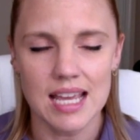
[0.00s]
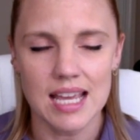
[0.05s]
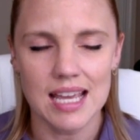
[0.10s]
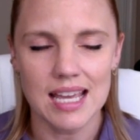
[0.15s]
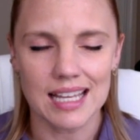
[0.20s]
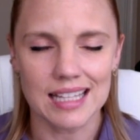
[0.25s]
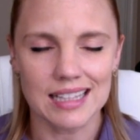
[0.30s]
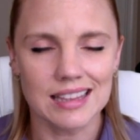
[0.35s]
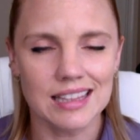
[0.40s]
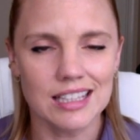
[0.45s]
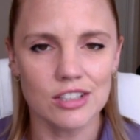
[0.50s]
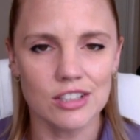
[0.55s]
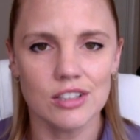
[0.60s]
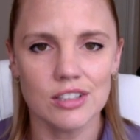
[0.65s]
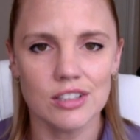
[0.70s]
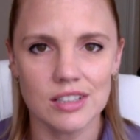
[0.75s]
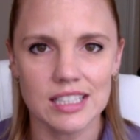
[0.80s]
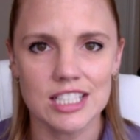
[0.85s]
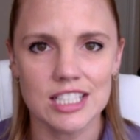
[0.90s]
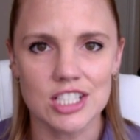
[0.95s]
It
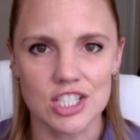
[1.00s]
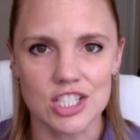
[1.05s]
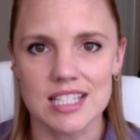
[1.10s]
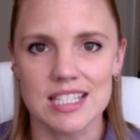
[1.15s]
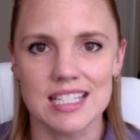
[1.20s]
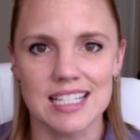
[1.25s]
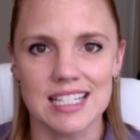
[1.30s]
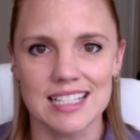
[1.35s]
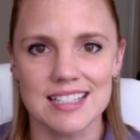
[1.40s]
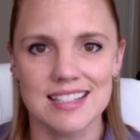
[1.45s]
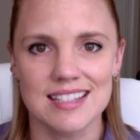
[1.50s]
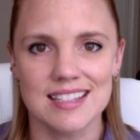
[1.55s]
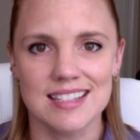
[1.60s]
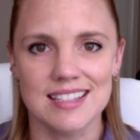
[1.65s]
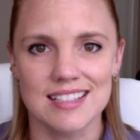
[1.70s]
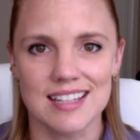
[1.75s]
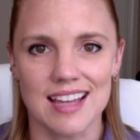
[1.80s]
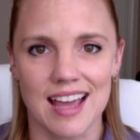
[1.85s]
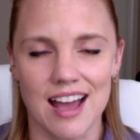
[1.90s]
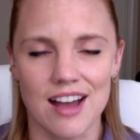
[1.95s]
literally just needs
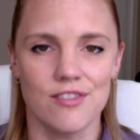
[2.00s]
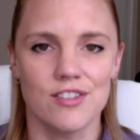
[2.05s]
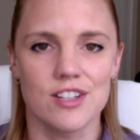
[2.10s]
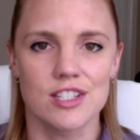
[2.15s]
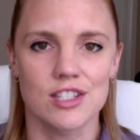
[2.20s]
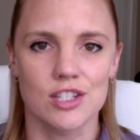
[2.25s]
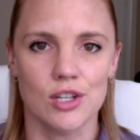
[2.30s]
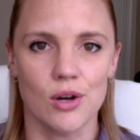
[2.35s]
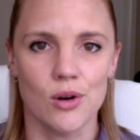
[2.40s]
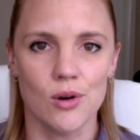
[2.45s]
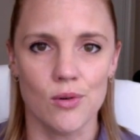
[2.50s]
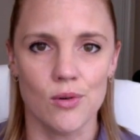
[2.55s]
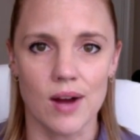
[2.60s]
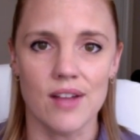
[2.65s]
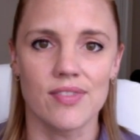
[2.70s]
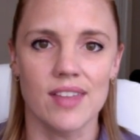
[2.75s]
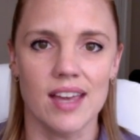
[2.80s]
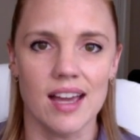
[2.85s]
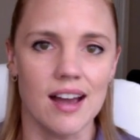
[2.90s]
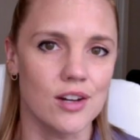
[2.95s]
to have us go around
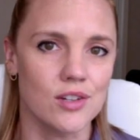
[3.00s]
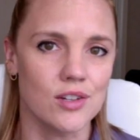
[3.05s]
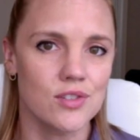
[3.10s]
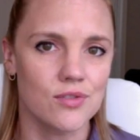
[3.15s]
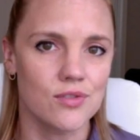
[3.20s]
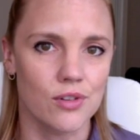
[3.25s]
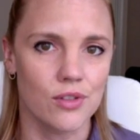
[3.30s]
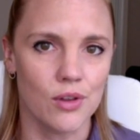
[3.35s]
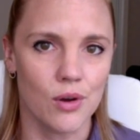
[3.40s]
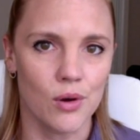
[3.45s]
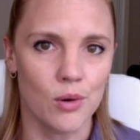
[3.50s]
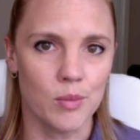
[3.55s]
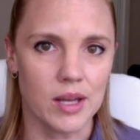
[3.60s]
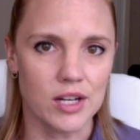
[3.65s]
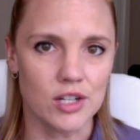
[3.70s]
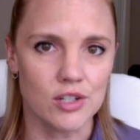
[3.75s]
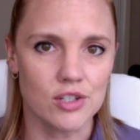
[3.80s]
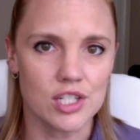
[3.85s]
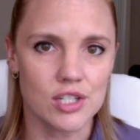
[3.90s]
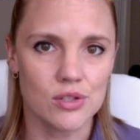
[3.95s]
the house for the home
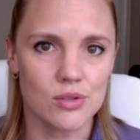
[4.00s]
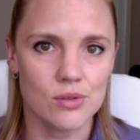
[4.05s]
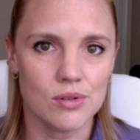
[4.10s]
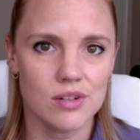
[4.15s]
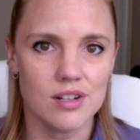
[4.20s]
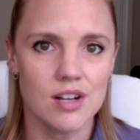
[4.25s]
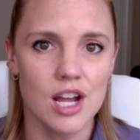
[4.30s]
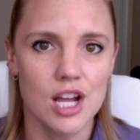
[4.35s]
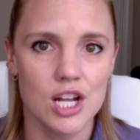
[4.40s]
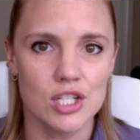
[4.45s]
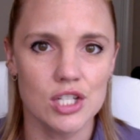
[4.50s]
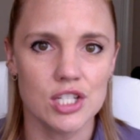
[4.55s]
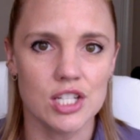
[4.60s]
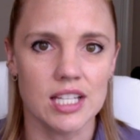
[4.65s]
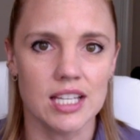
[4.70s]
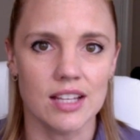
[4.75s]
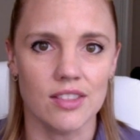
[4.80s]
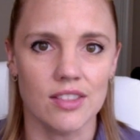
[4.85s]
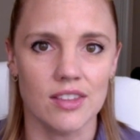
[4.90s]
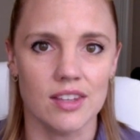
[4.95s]
energy score to
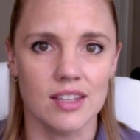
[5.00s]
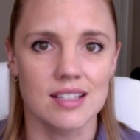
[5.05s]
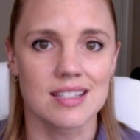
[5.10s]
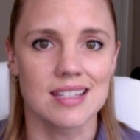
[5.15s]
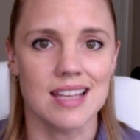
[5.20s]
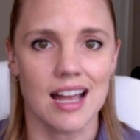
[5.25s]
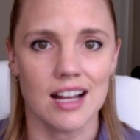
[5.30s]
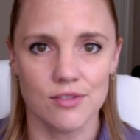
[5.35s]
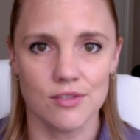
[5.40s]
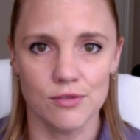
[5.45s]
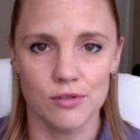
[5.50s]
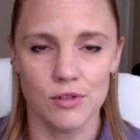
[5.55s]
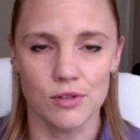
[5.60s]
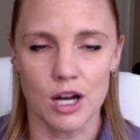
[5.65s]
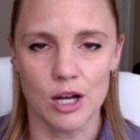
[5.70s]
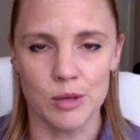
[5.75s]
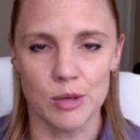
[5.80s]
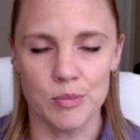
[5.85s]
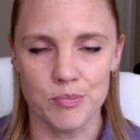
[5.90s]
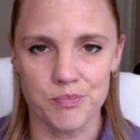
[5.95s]
get the exact
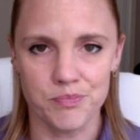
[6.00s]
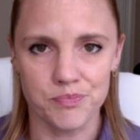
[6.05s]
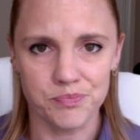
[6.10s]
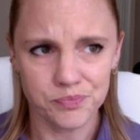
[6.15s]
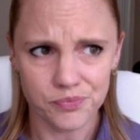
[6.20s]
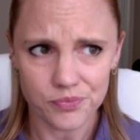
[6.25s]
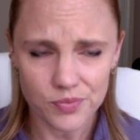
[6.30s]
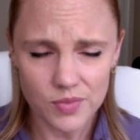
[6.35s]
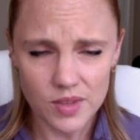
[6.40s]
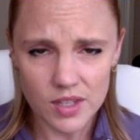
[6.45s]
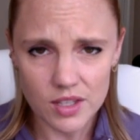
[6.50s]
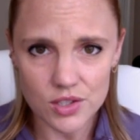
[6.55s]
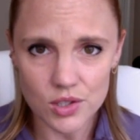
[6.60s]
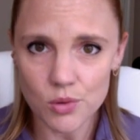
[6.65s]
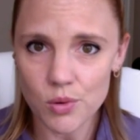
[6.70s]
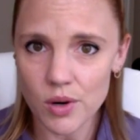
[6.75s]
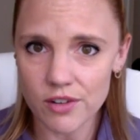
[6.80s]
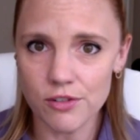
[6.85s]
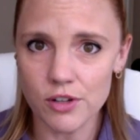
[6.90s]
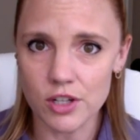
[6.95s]

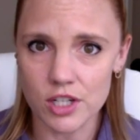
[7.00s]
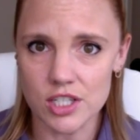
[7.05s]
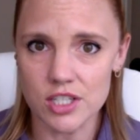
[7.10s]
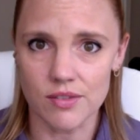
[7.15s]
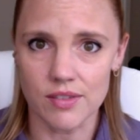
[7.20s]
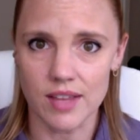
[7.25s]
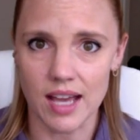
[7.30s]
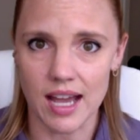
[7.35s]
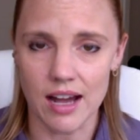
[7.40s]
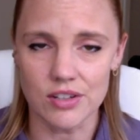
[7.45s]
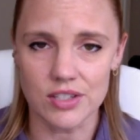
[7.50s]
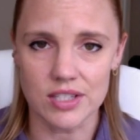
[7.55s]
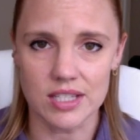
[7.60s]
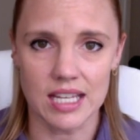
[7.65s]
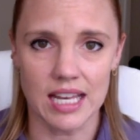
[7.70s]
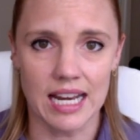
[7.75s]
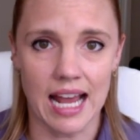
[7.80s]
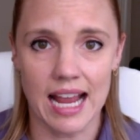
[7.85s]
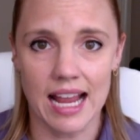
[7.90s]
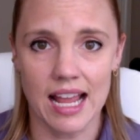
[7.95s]
square footage of the house.
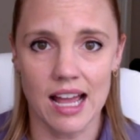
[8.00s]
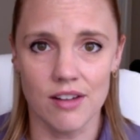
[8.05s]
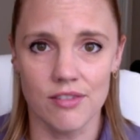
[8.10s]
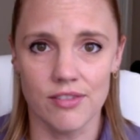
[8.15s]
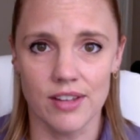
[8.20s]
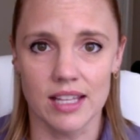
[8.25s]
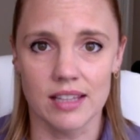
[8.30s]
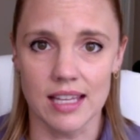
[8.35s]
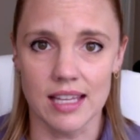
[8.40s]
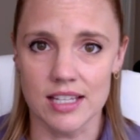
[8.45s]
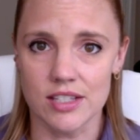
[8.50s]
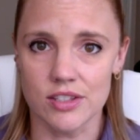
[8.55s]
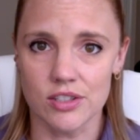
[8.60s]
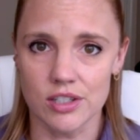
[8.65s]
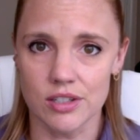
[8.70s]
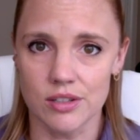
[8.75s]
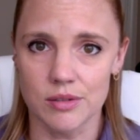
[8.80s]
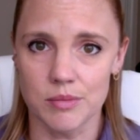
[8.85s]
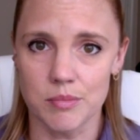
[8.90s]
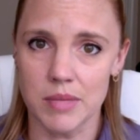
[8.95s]
And I have a
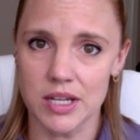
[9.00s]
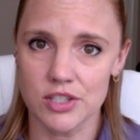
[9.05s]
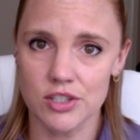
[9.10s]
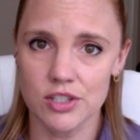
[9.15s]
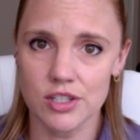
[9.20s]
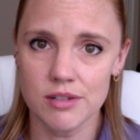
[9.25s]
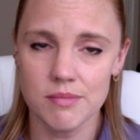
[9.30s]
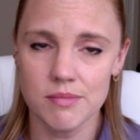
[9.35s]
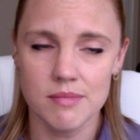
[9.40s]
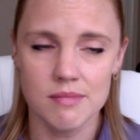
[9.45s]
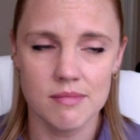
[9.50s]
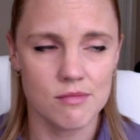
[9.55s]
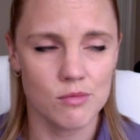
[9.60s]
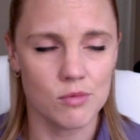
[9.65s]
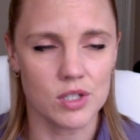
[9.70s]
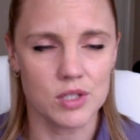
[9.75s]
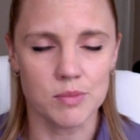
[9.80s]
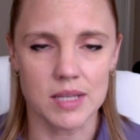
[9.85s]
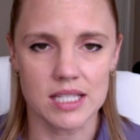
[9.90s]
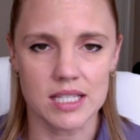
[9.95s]
laser measure,
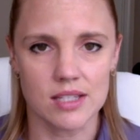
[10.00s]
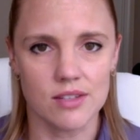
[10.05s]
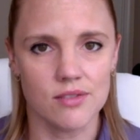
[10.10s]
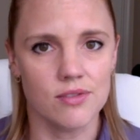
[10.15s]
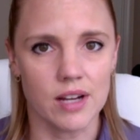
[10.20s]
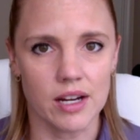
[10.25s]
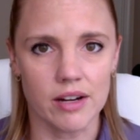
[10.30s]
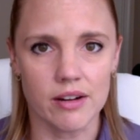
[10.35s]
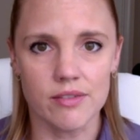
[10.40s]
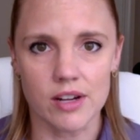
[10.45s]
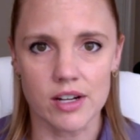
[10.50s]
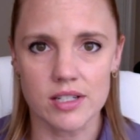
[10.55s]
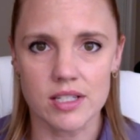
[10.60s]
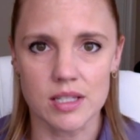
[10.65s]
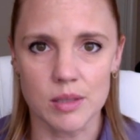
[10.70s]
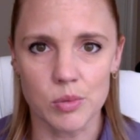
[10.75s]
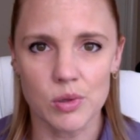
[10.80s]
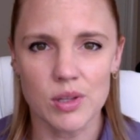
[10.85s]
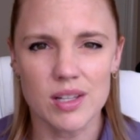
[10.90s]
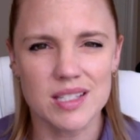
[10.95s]
which makes it very, very
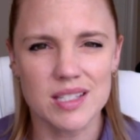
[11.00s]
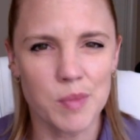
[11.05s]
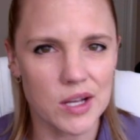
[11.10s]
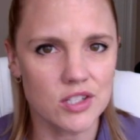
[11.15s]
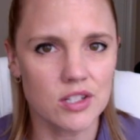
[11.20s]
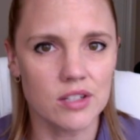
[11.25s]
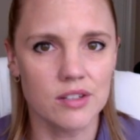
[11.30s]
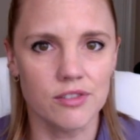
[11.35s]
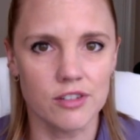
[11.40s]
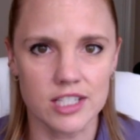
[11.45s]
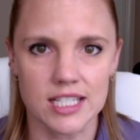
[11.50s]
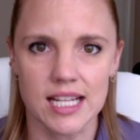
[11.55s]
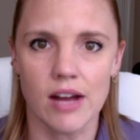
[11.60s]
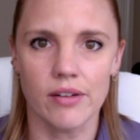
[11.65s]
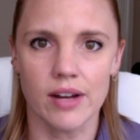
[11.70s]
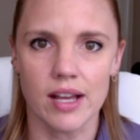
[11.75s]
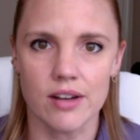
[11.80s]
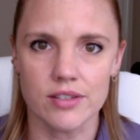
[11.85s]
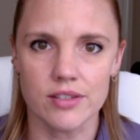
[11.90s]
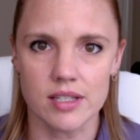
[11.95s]
simple, especially for
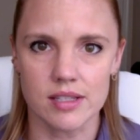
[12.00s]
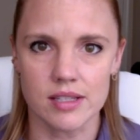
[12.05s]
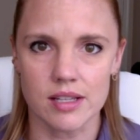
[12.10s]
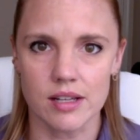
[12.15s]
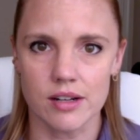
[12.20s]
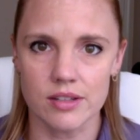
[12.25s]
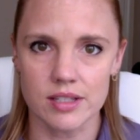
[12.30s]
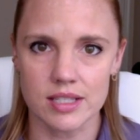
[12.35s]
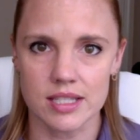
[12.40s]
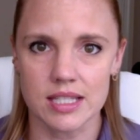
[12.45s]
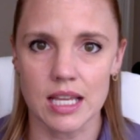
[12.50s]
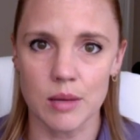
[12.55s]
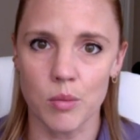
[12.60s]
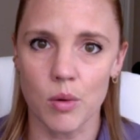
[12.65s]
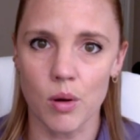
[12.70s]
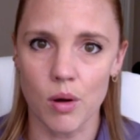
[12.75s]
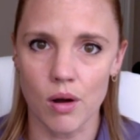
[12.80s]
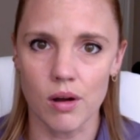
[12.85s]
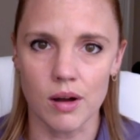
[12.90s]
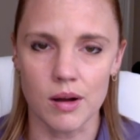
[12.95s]
townhouses that are the same
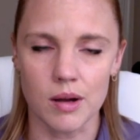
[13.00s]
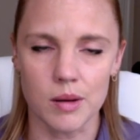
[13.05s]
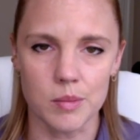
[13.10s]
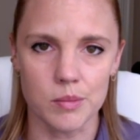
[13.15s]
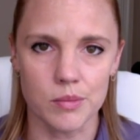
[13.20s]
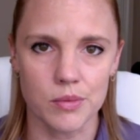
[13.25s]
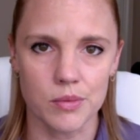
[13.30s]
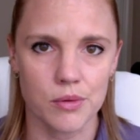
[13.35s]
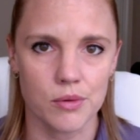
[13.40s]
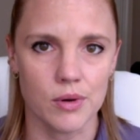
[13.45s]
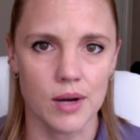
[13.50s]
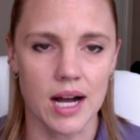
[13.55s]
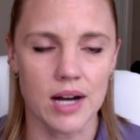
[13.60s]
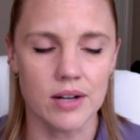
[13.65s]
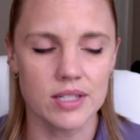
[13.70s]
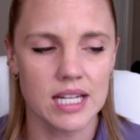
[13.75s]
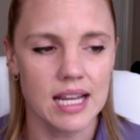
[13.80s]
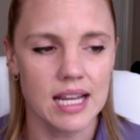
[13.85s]
throughout.